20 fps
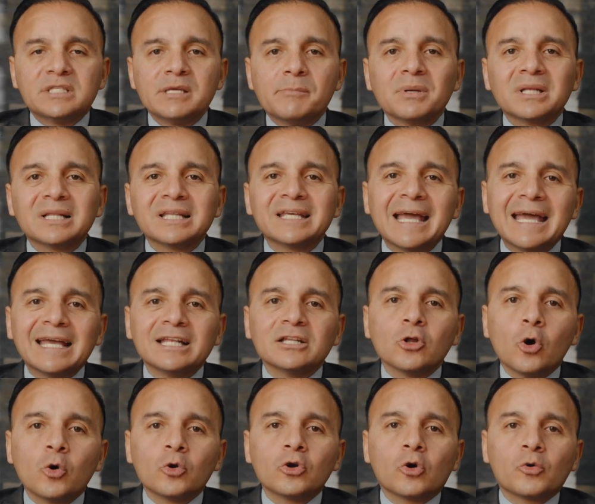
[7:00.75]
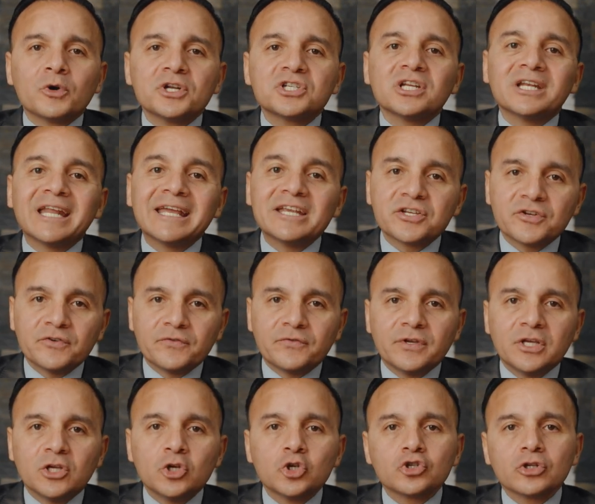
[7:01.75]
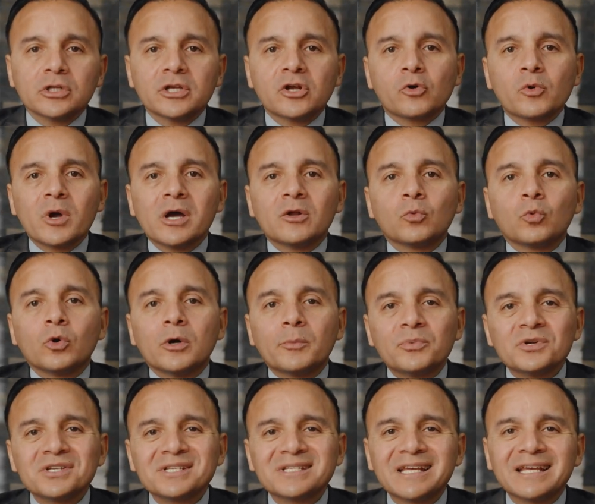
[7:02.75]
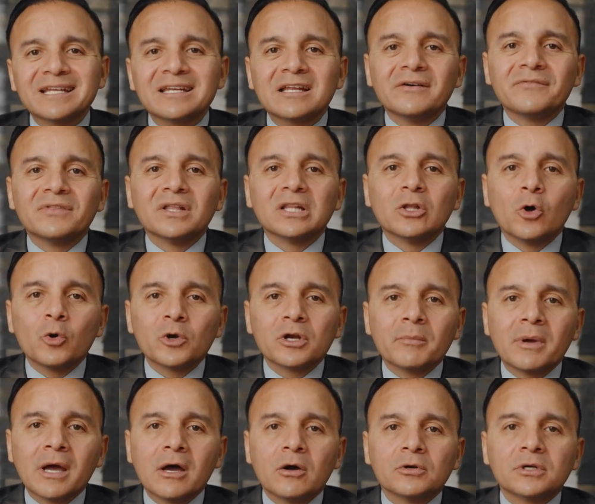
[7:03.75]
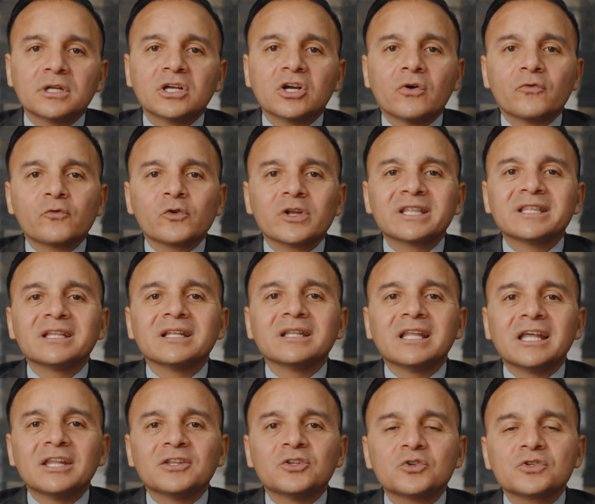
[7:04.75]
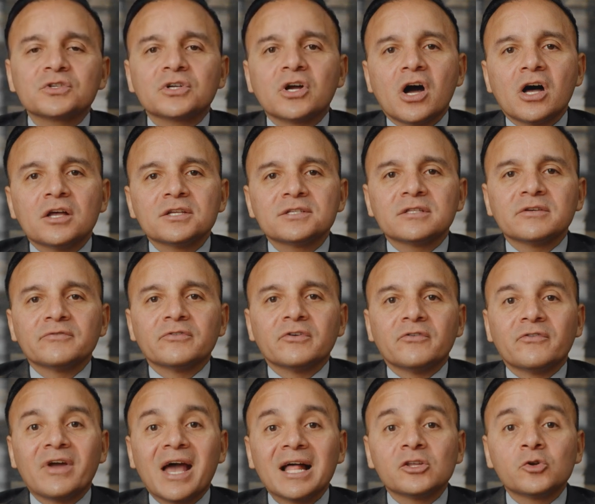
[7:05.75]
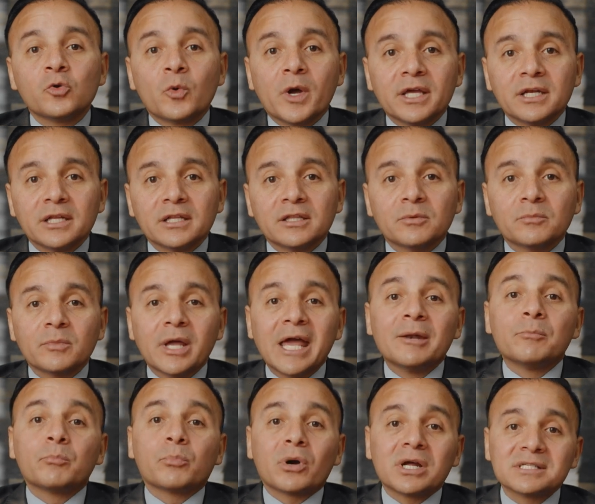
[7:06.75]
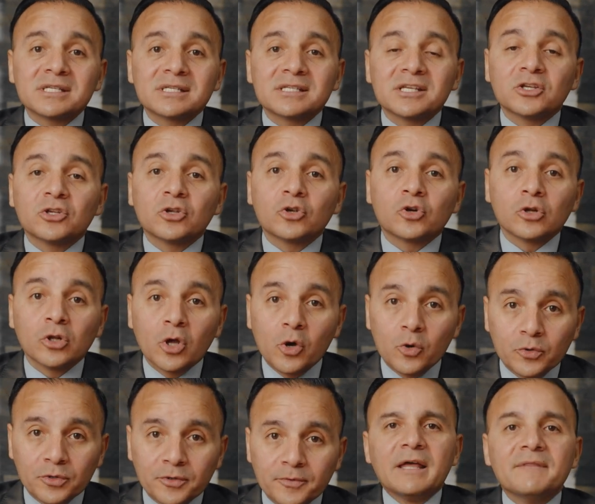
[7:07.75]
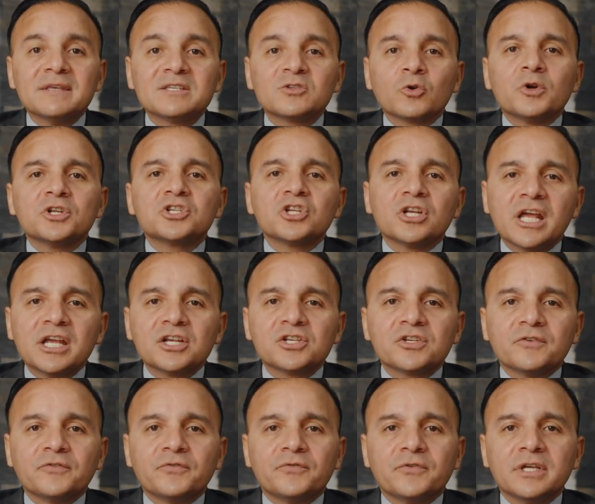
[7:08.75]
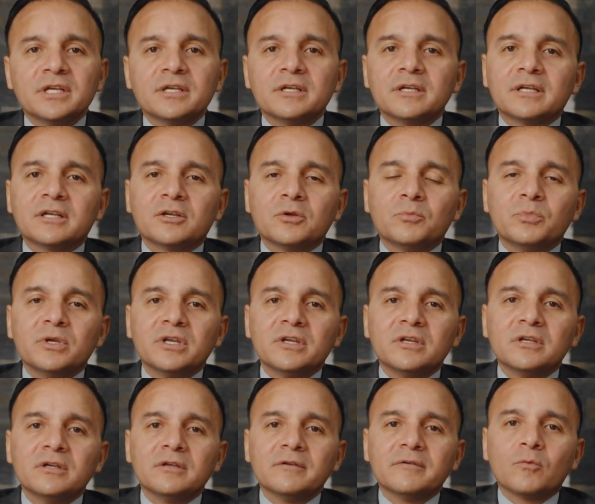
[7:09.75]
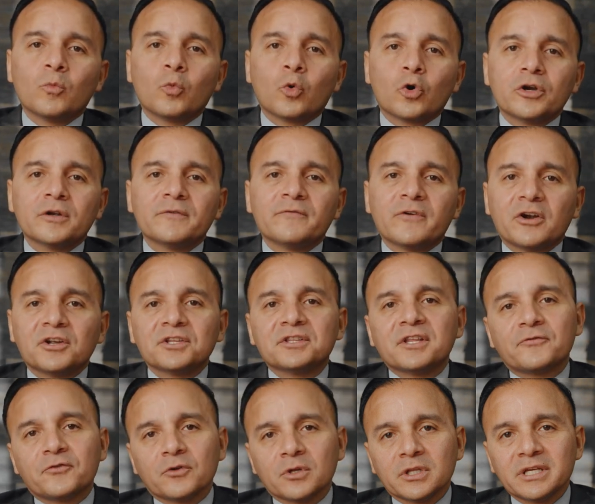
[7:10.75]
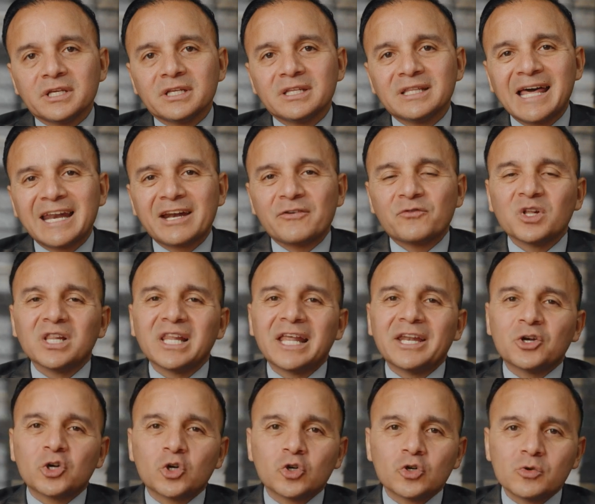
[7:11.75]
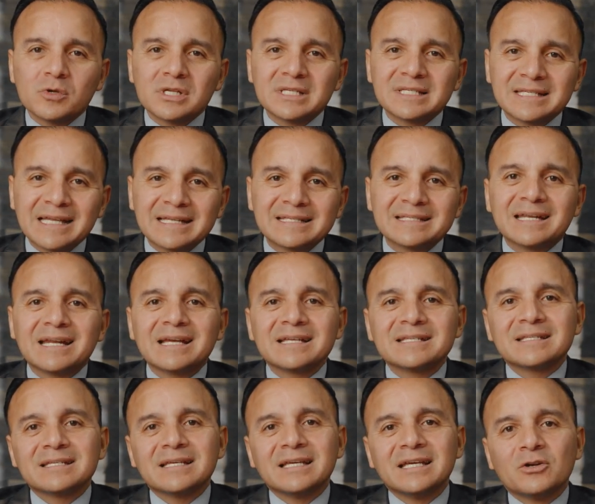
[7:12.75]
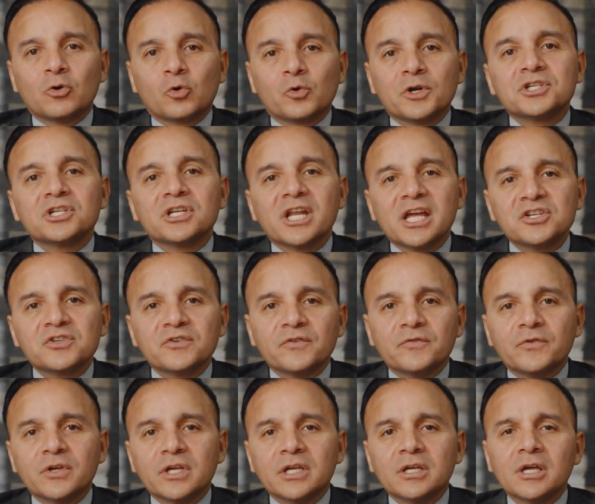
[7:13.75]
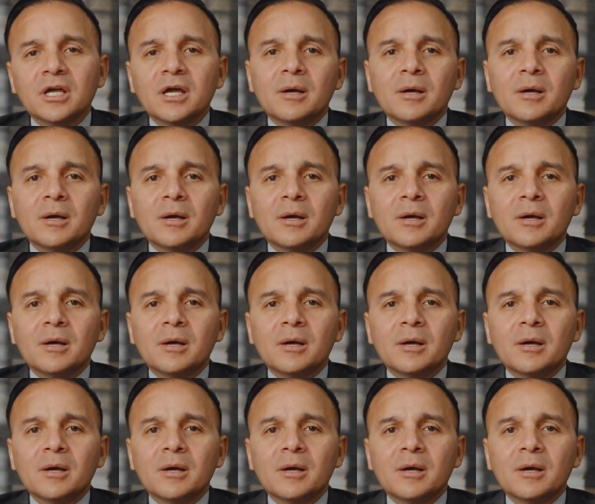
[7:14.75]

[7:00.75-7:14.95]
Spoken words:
typically a loan origination fee, usually around 1% of the loan amount, covering the lender's cost of evaluating and processing your loan. And this origination fee could be worded very differently. Not every lender sets it as an origination fee,